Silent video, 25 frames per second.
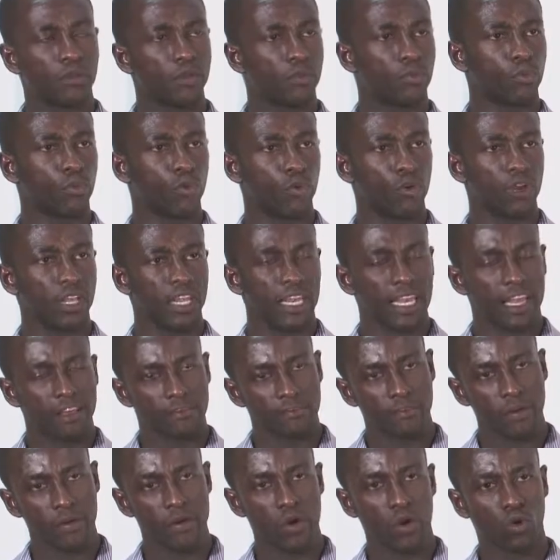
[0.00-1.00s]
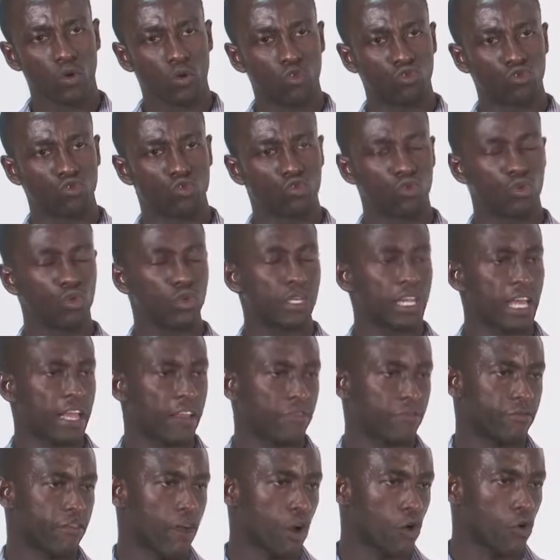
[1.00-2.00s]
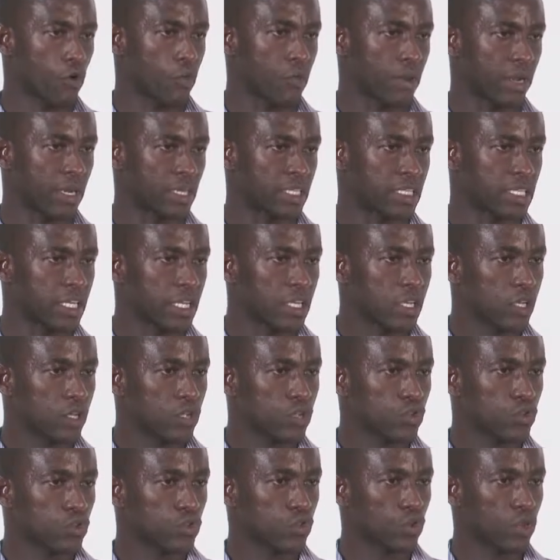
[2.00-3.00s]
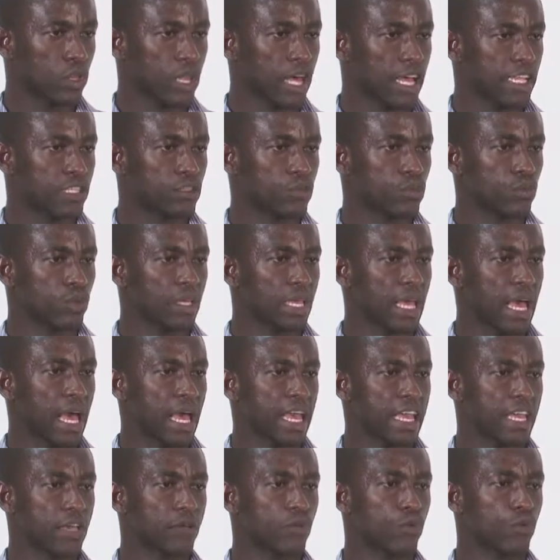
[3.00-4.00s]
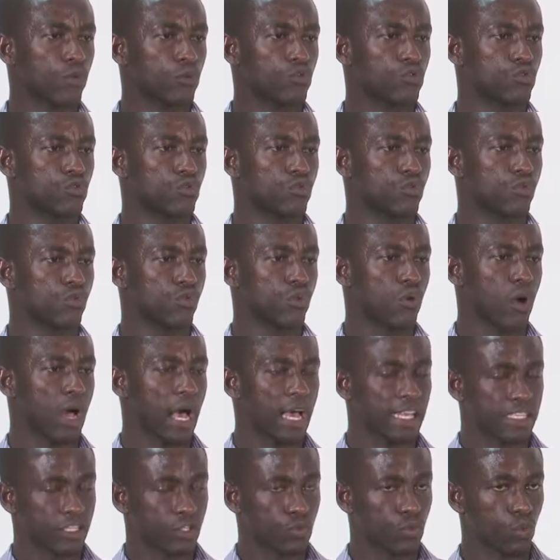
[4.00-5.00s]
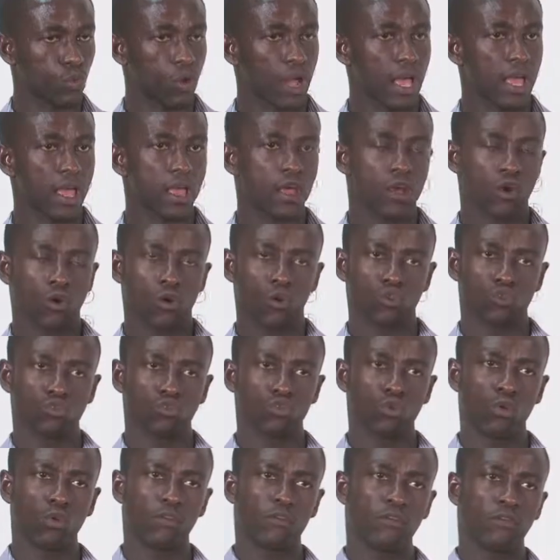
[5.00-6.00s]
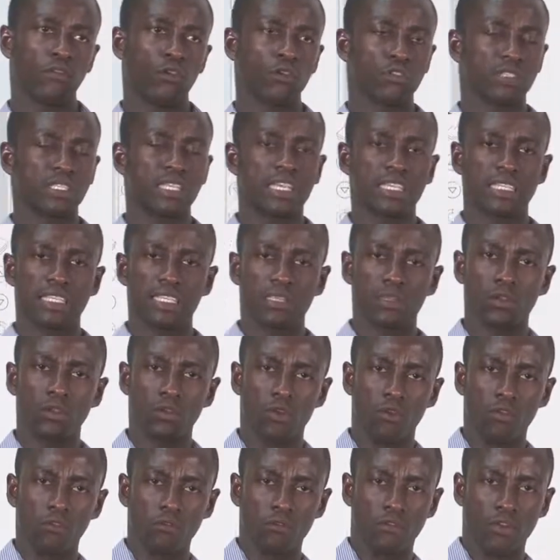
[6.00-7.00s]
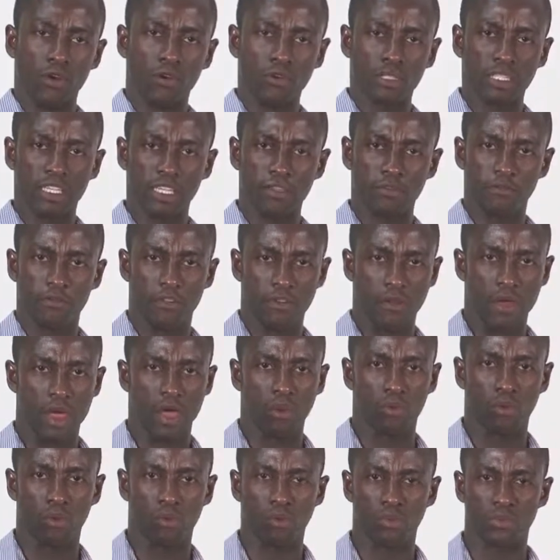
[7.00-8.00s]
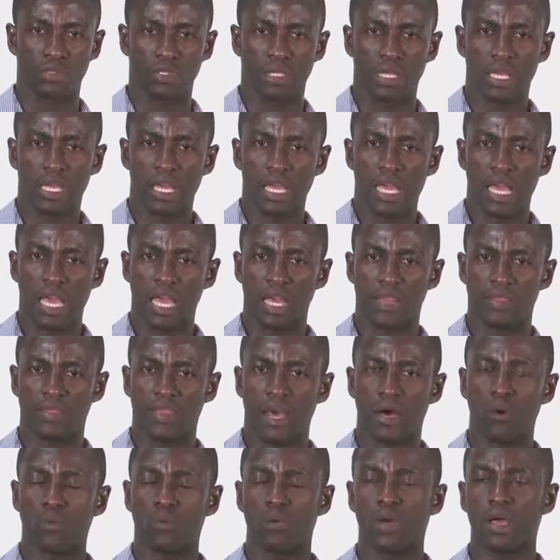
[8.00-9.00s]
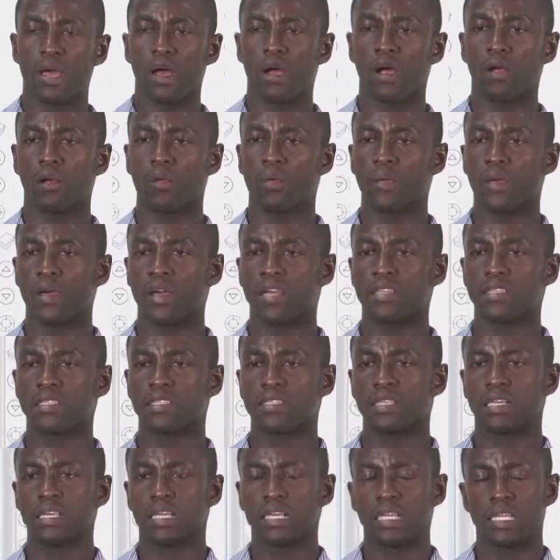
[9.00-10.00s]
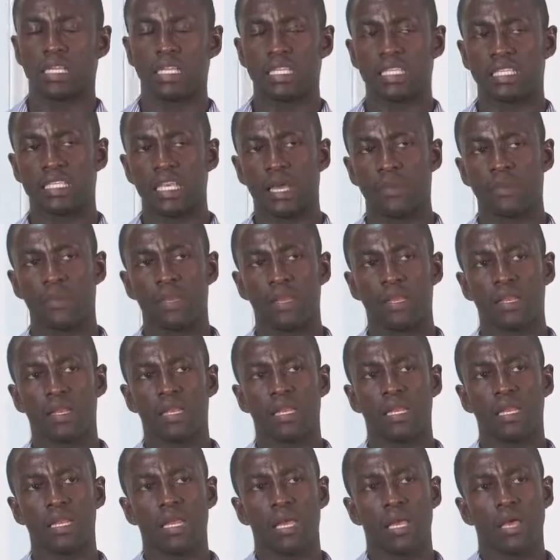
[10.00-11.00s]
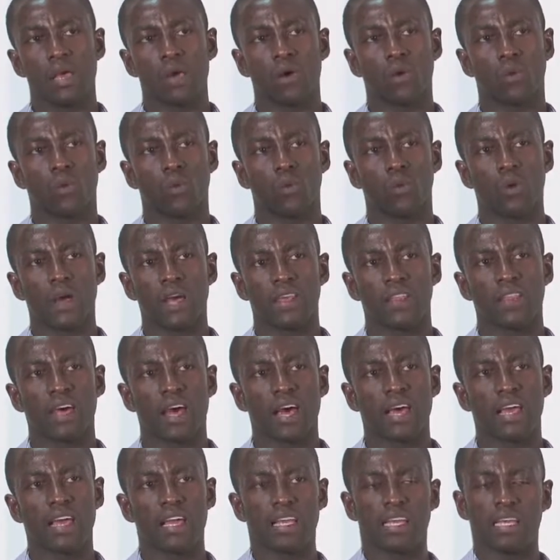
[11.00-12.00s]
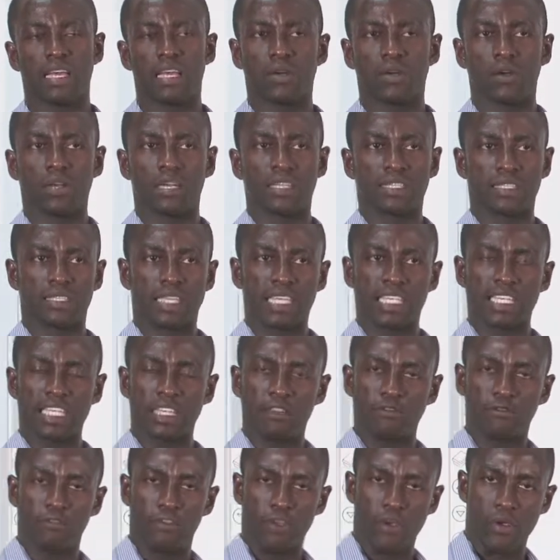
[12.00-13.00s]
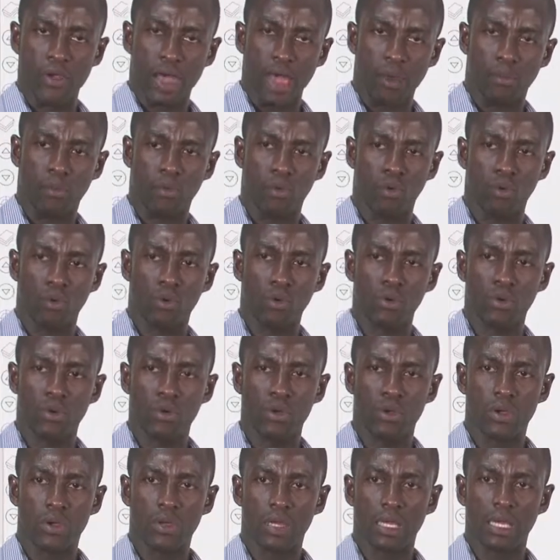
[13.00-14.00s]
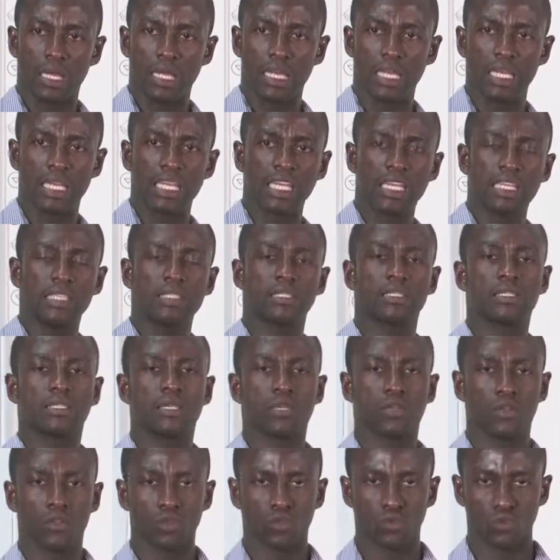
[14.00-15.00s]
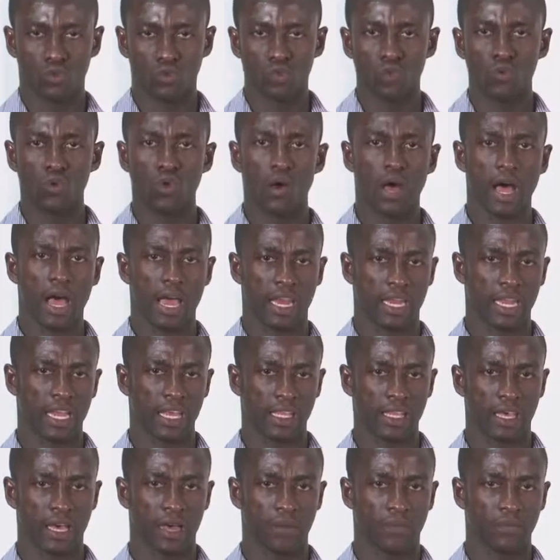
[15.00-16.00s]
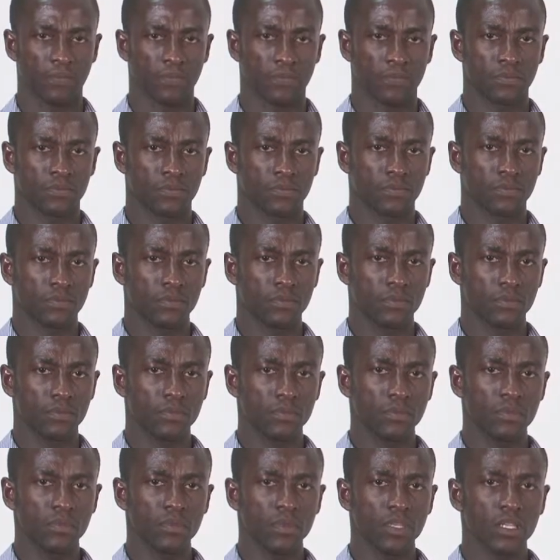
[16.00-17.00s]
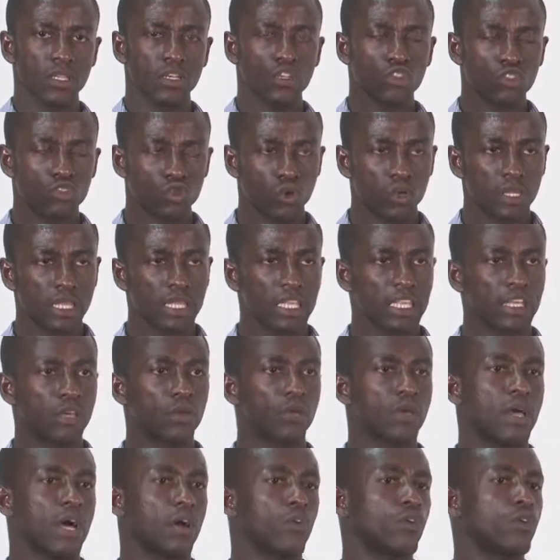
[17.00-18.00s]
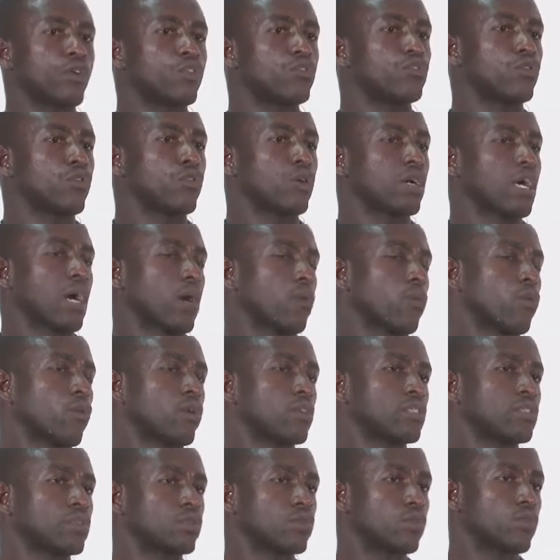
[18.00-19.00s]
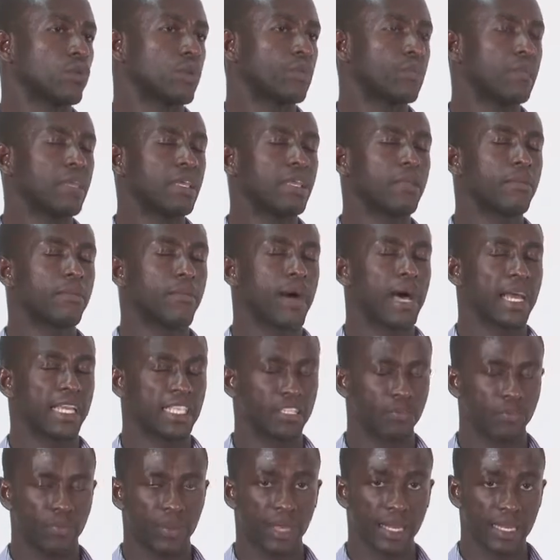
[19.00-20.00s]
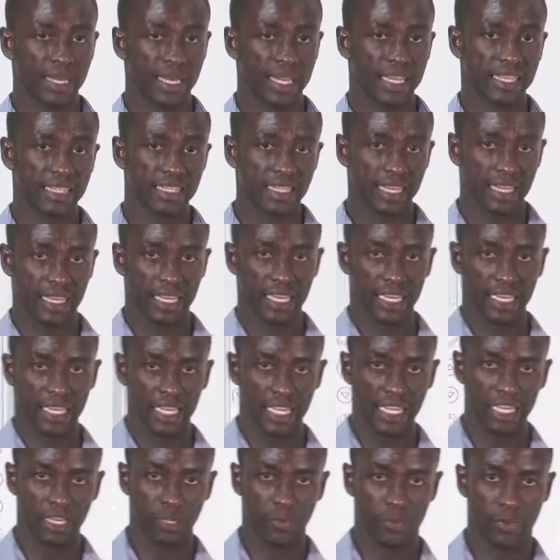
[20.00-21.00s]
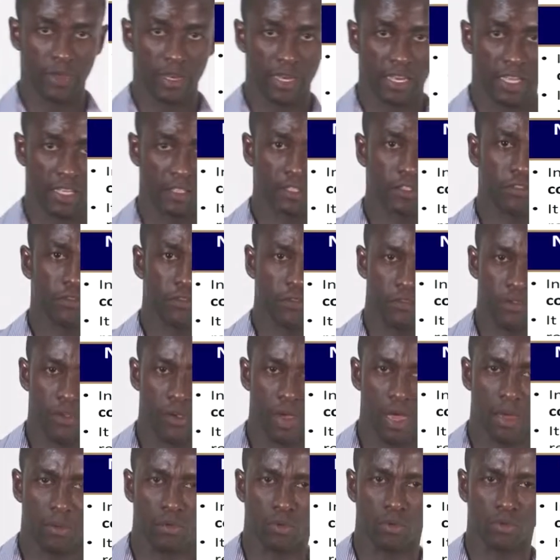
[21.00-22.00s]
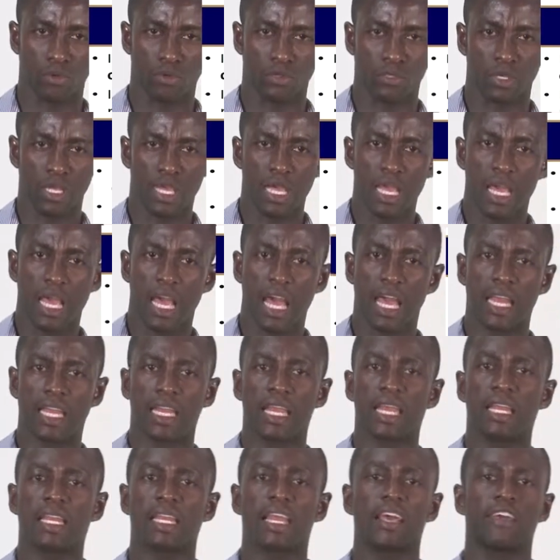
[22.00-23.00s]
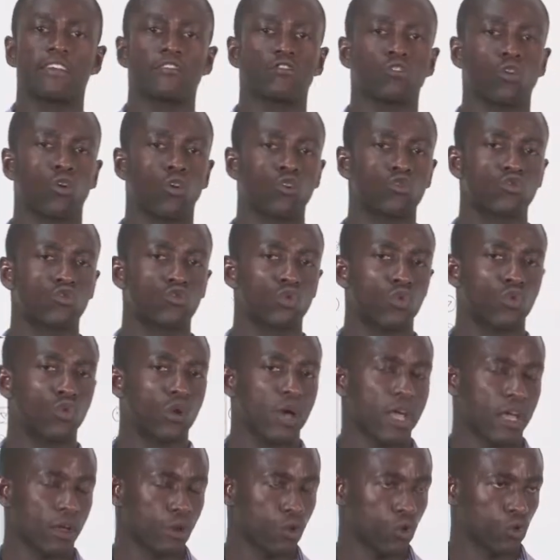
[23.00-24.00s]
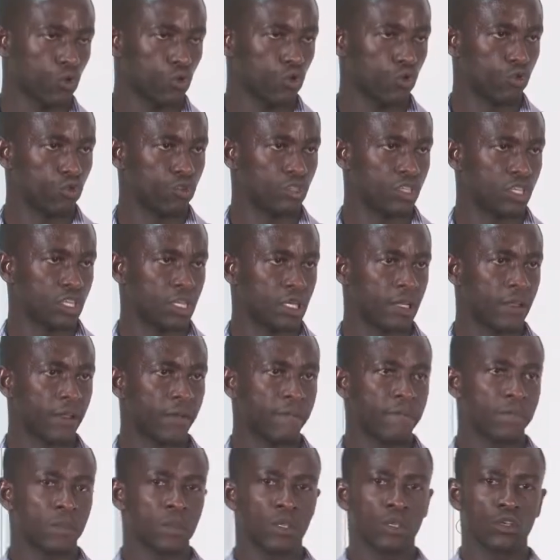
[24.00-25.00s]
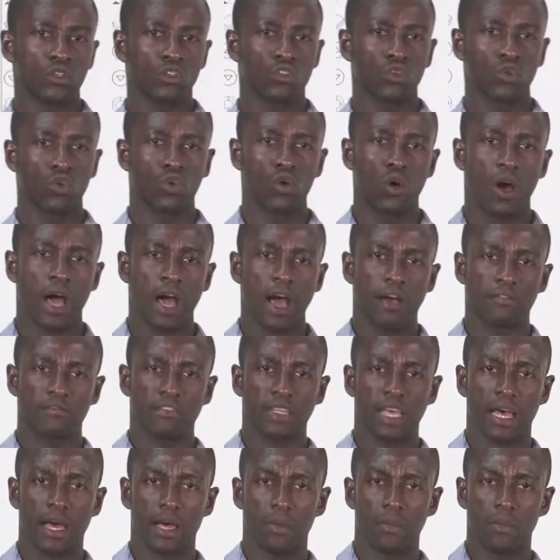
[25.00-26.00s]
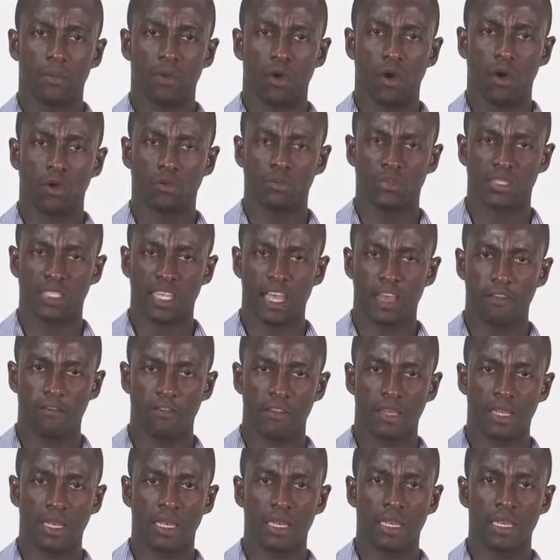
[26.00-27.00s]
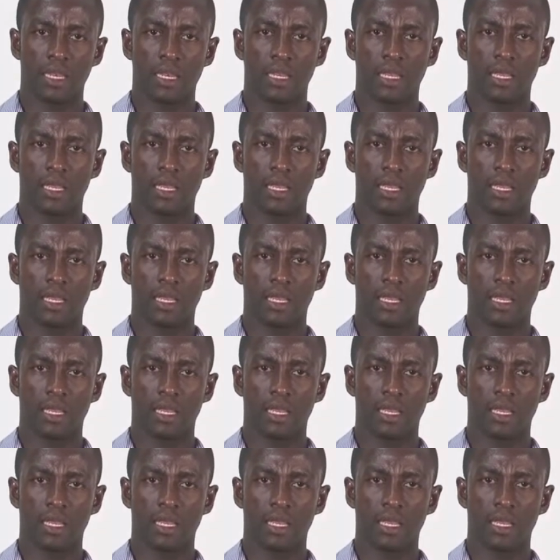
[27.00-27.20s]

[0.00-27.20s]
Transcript: people in a very controlled environment so that we are able to, as it were, control for certain confounding variables. And that will help us determine whether a certain variable leads to another. Shortly, we are going to look at what we mean by dependent and then independent variables. And then there is also a conclusion. So after observing,